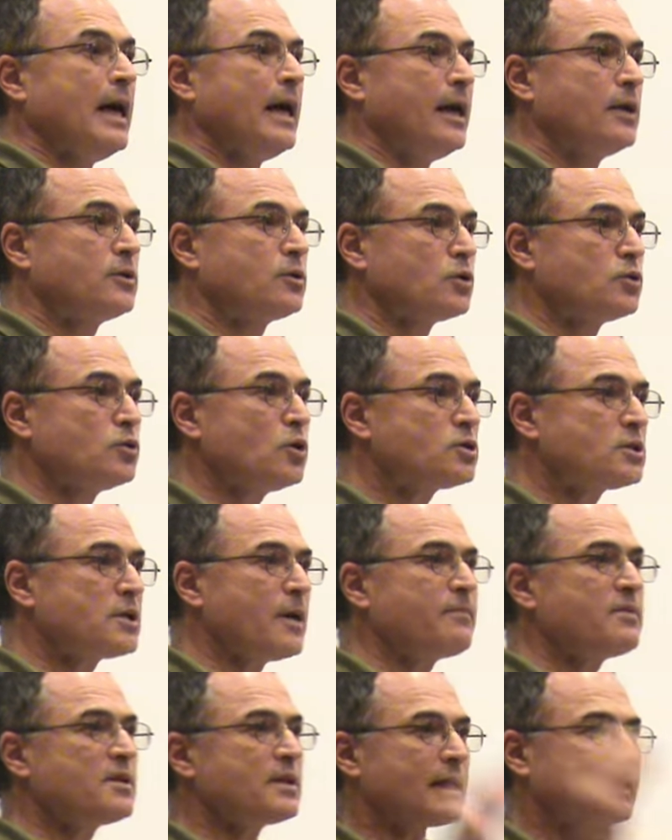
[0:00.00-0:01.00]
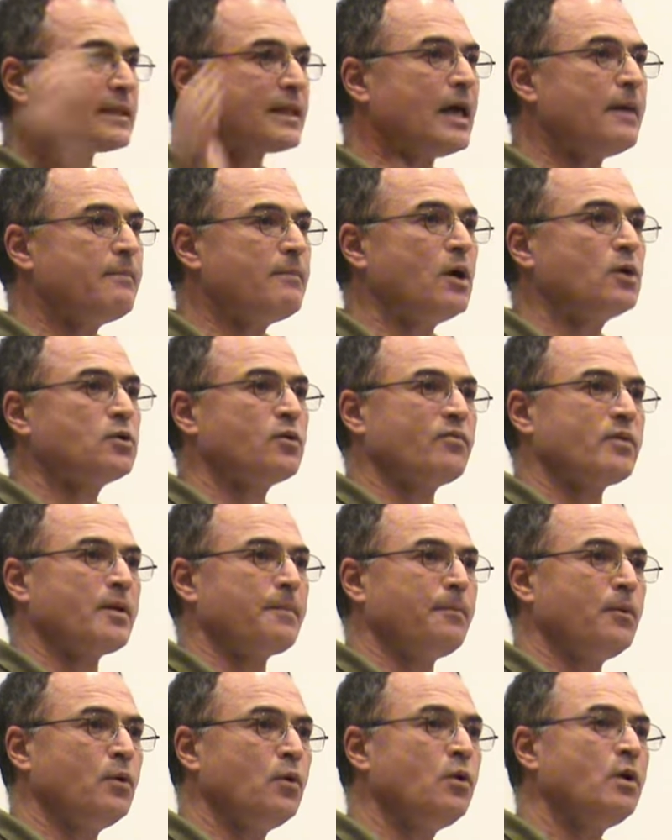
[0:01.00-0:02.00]
It was not something that came out of the
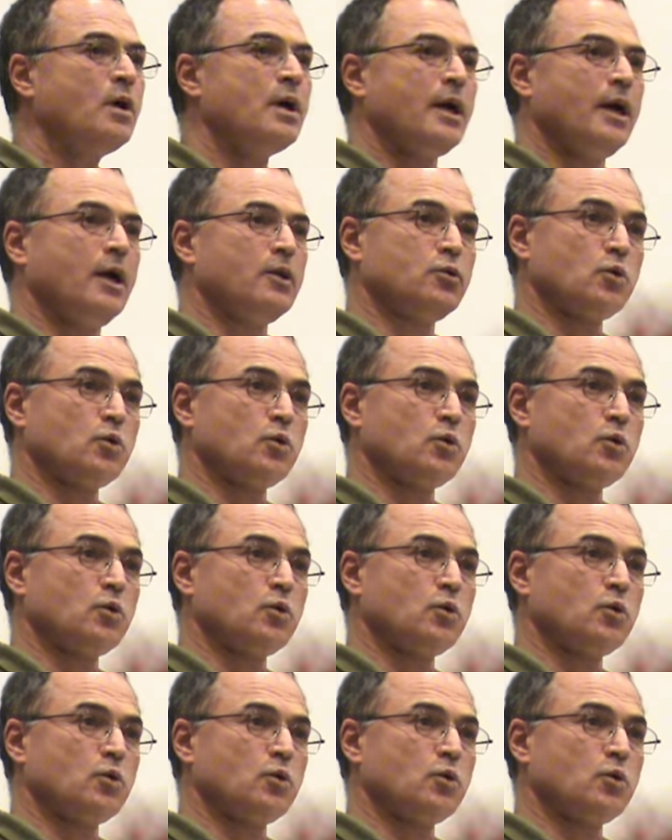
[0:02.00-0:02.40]
blue.